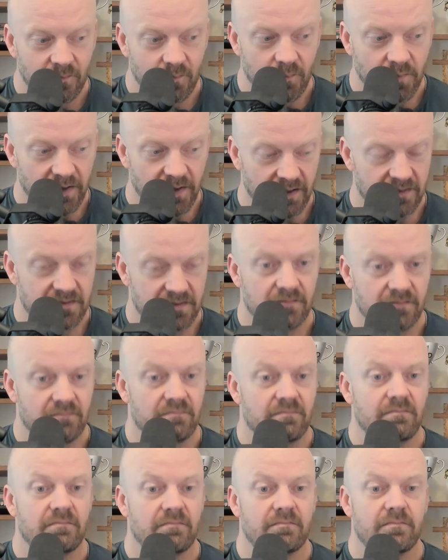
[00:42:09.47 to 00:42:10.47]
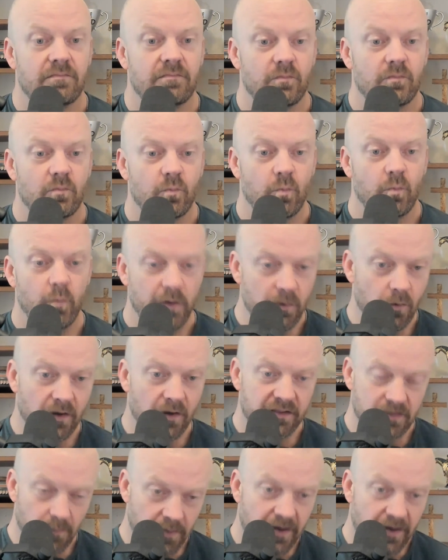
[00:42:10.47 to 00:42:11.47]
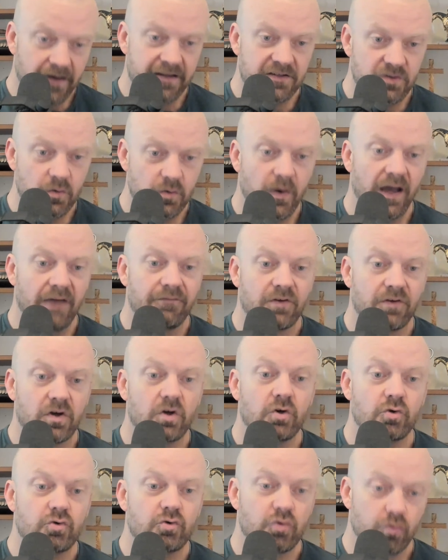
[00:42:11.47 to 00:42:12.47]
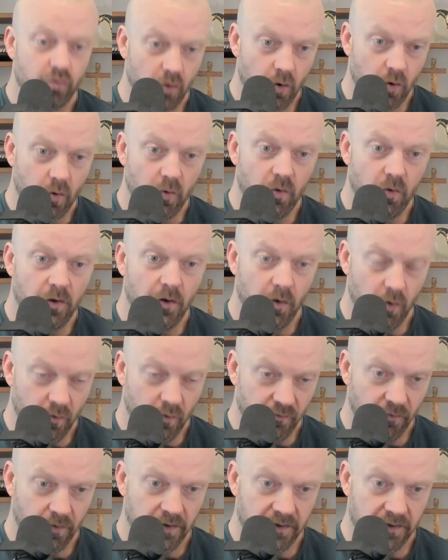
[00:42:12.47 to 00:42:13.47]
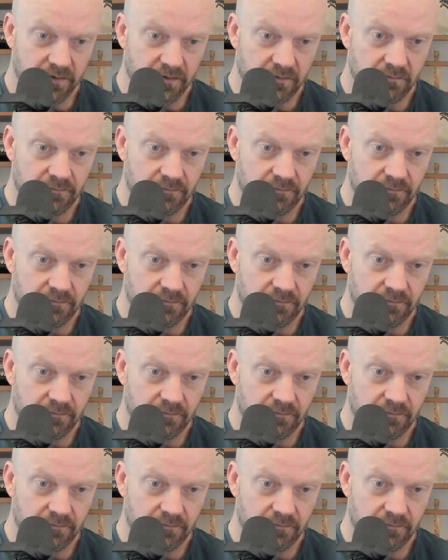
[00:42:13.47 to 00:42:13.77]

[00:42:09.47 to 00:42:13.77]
But we want the body to have control over it.